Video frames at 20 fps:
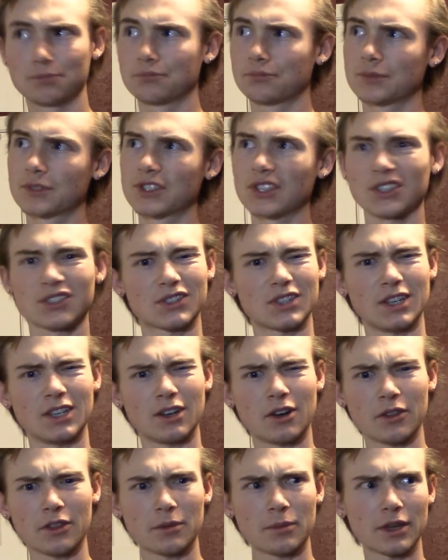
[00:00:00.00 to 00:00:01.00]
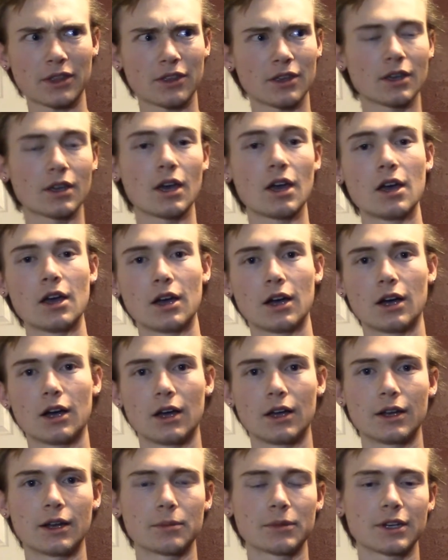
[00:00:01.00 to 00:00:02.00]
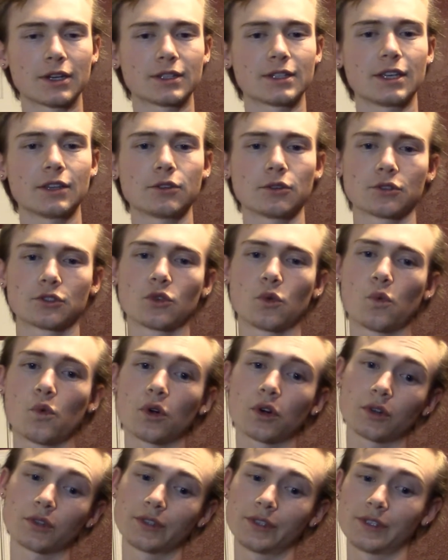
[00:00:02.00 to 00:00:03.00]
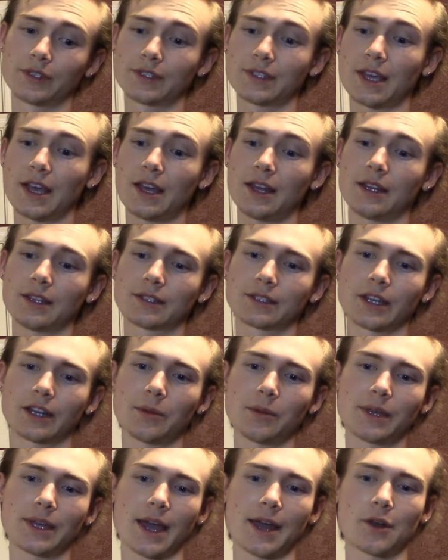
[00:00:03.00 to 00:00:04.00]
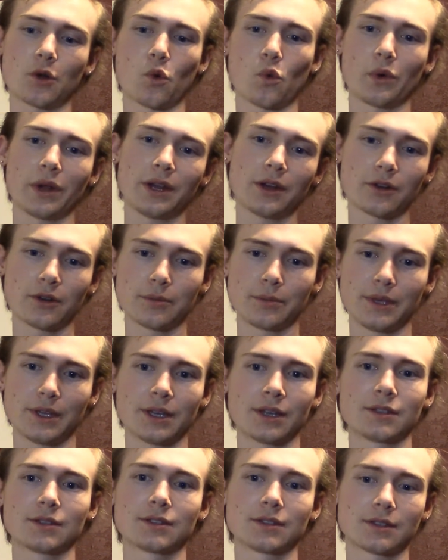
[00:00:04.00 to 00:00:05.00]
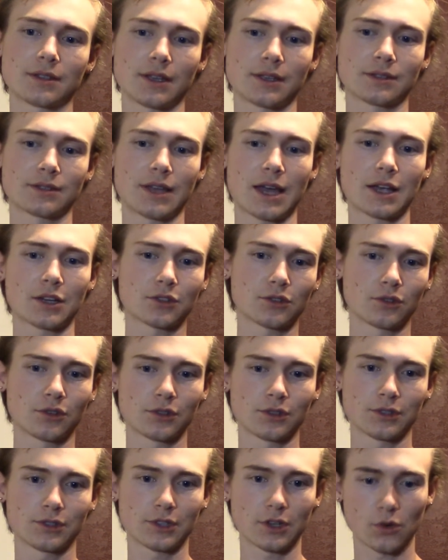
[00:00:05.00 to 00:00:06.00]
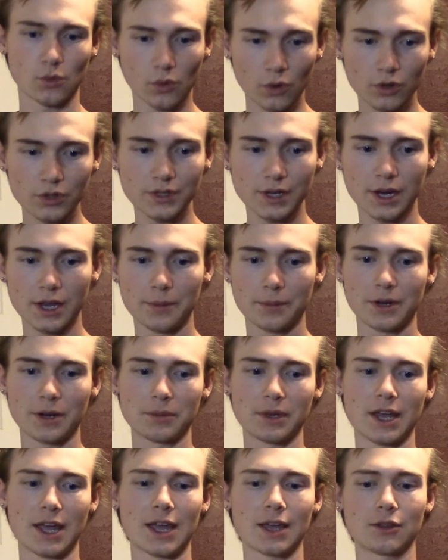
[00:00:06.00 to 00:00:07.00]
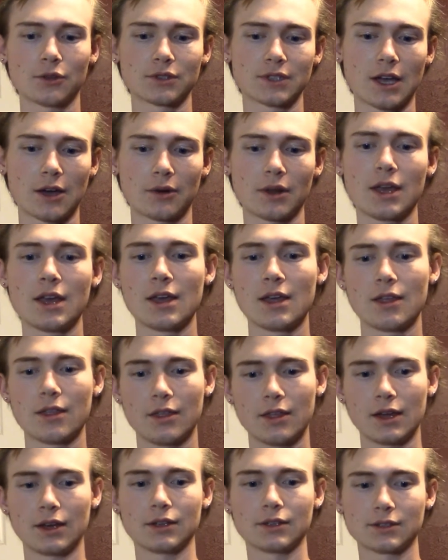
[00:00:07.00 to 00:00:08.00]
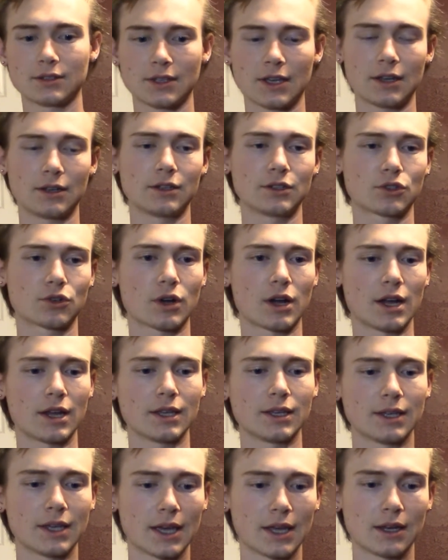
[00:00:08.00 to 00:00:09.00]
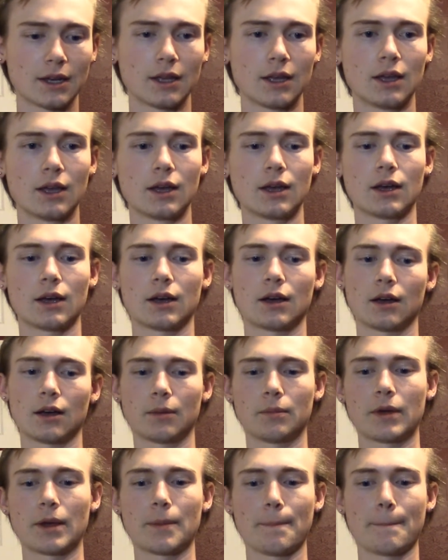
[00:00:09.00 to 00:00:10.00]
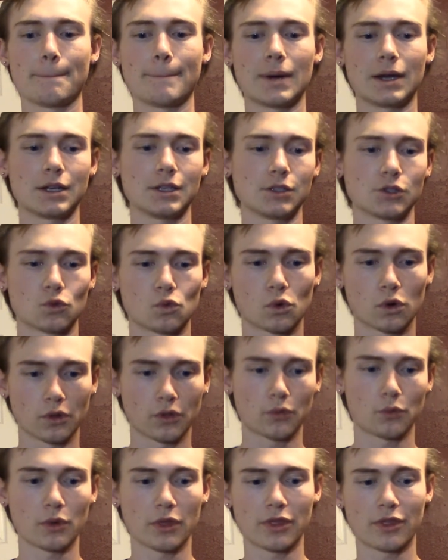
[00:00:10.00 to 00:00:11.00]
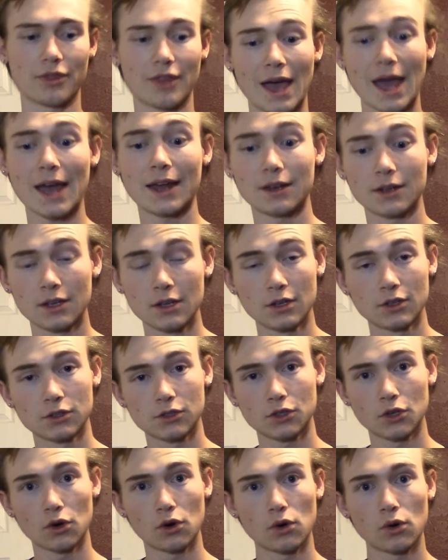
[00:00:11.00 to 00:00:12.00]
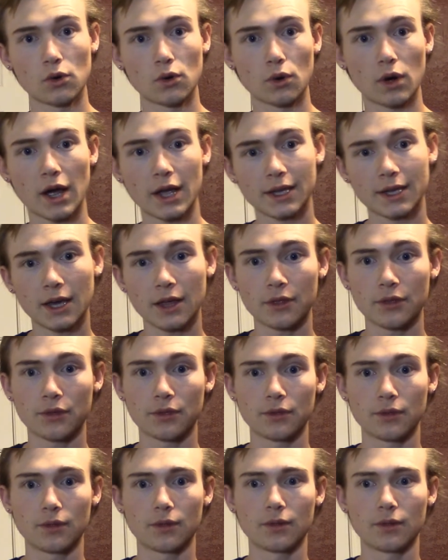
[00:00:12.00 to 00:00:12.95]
16 on them, I think, and I'm going to take those to Worlds instead. It's going to be kind of weird because it says nationals instead of Worlds on it, but I'm going to hand those out then instead to try and get my money's worth with that. So I guess